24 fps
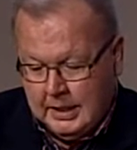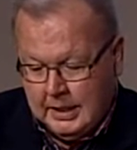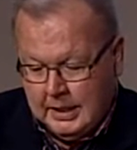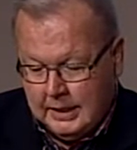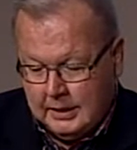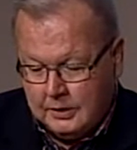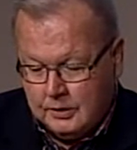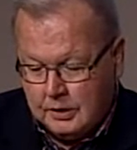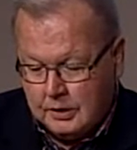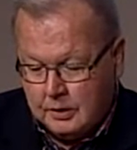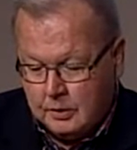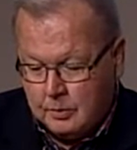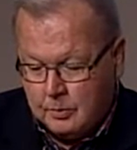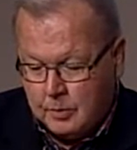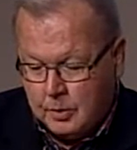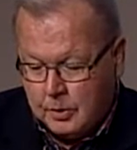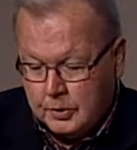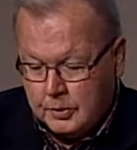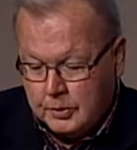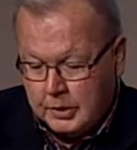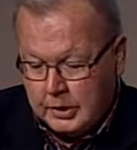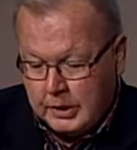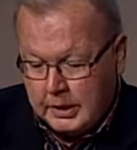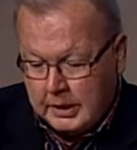And General
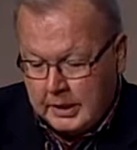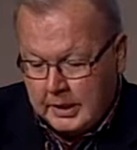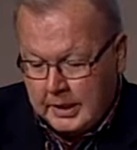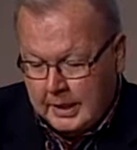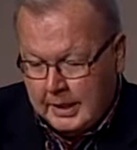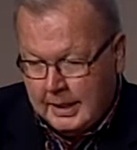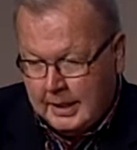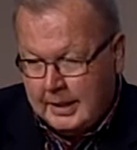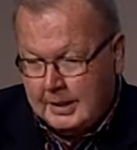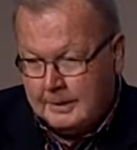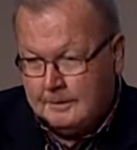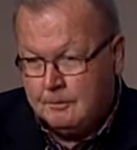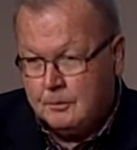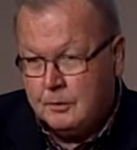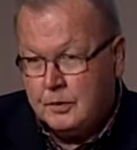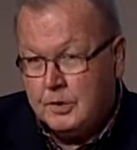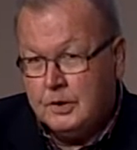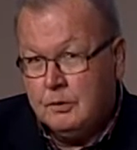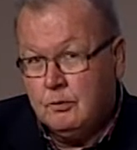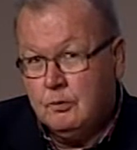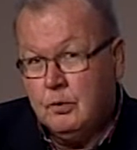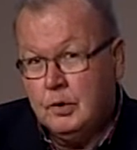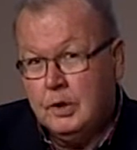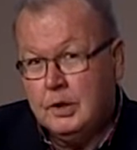Pershing um,
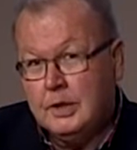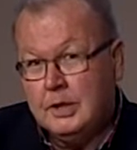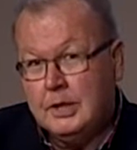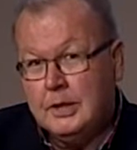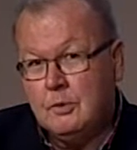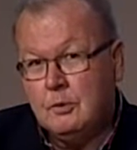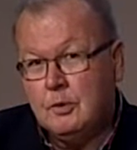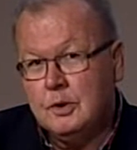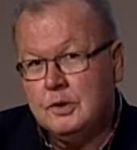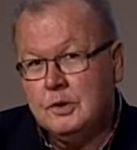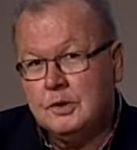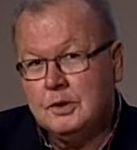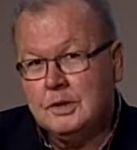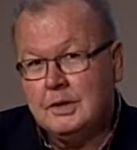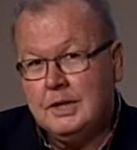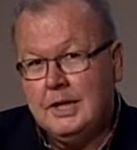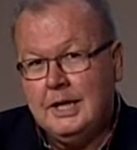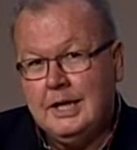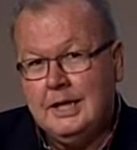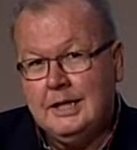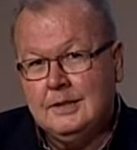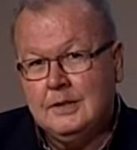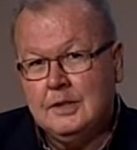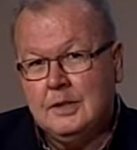really was
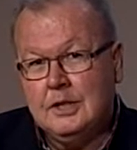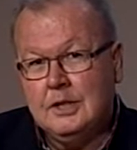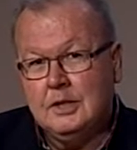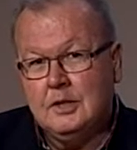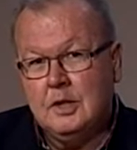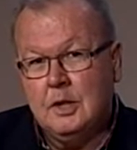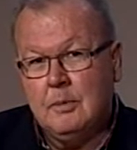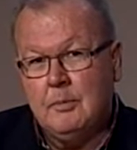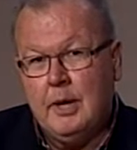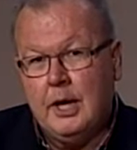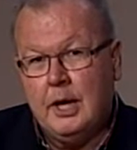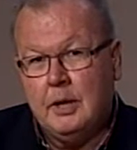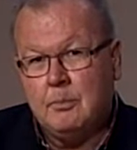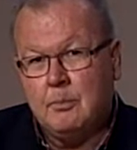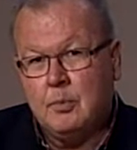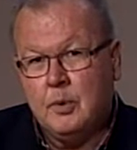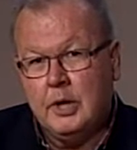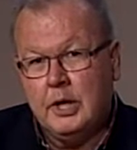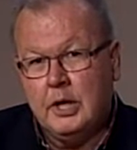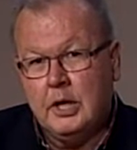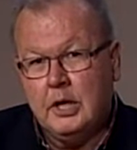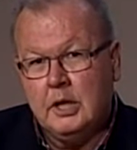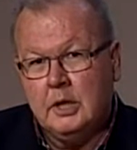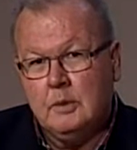hesitant about
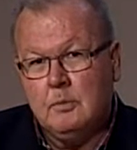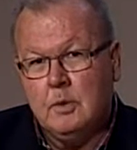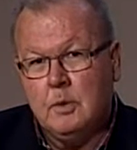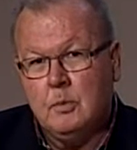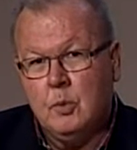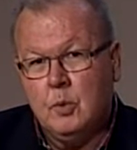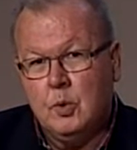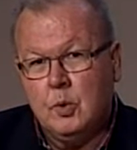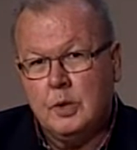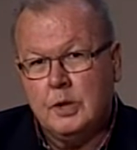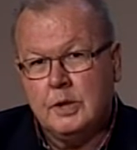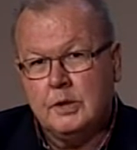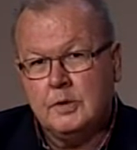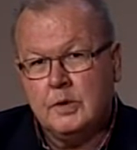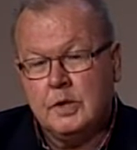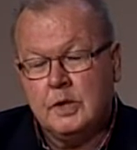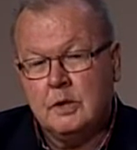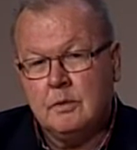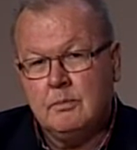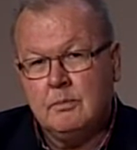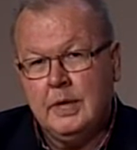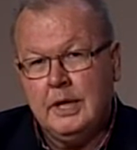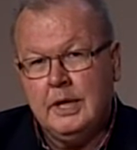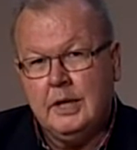bringing him aboard as a
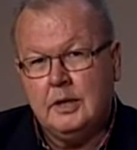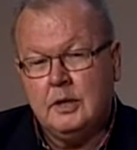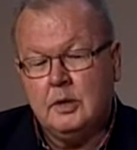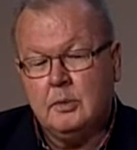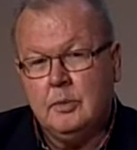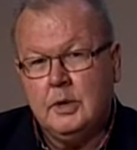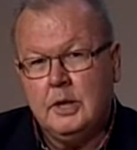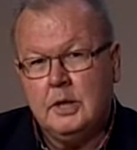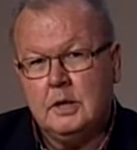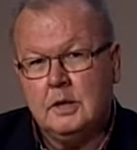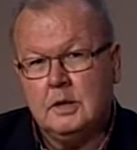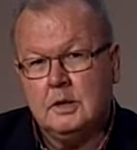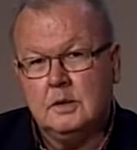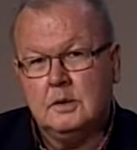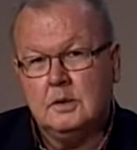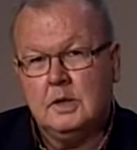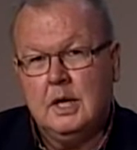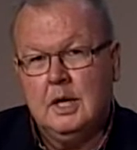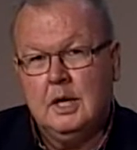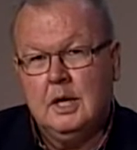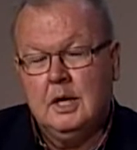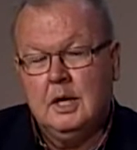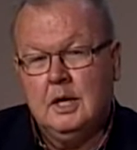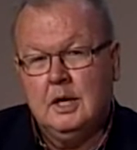commander because
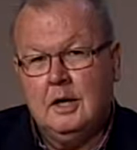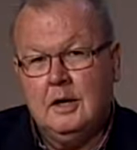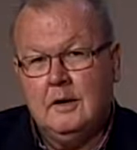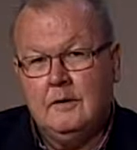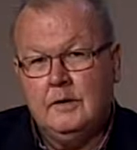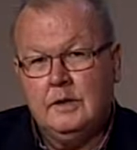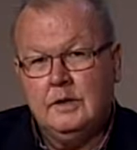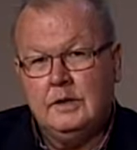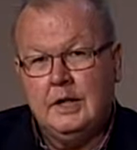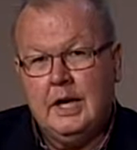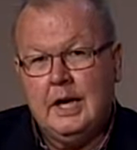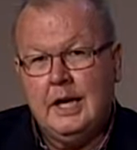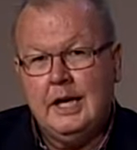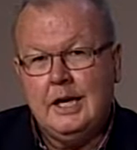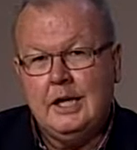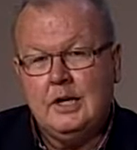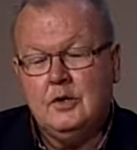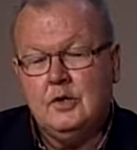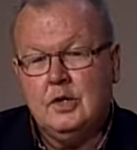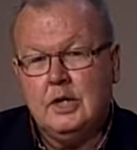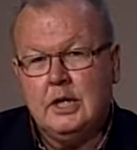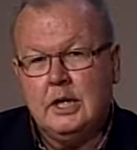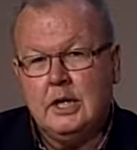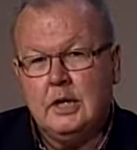of his
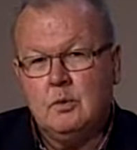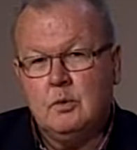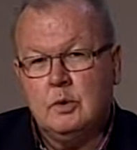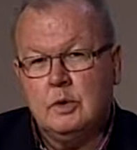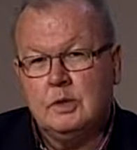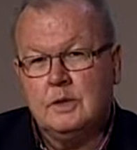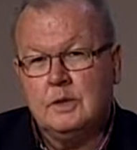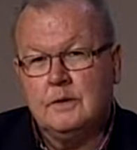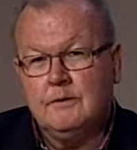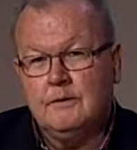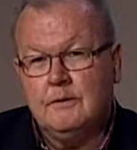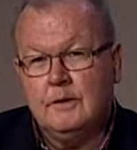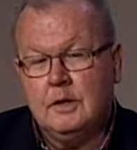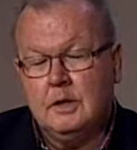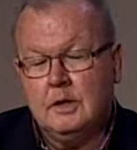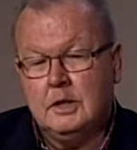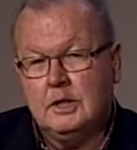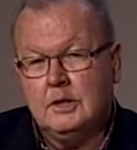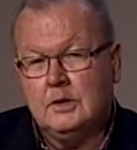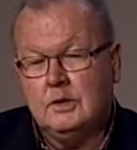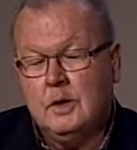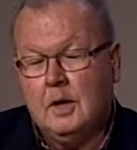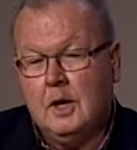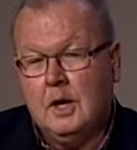age, and he was a
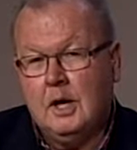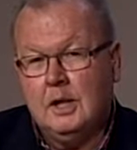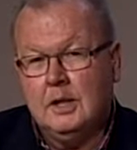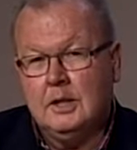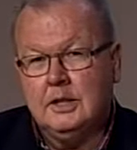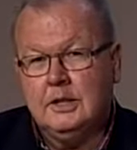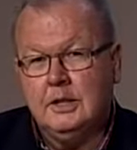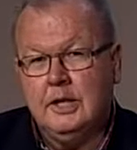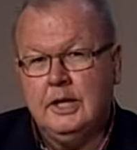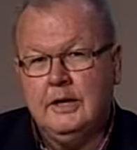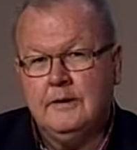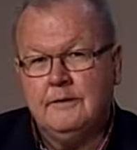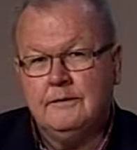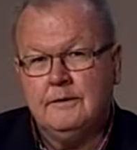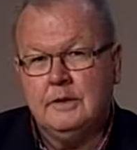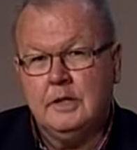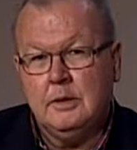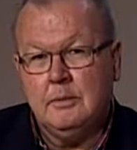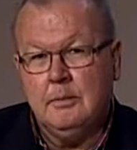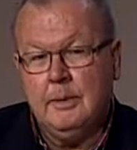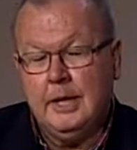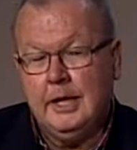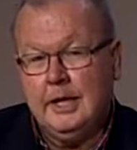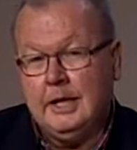fairly tall and
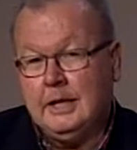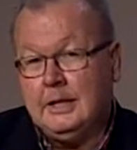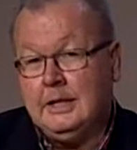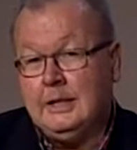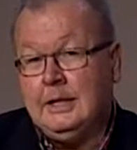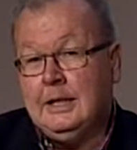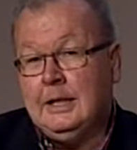hefty man.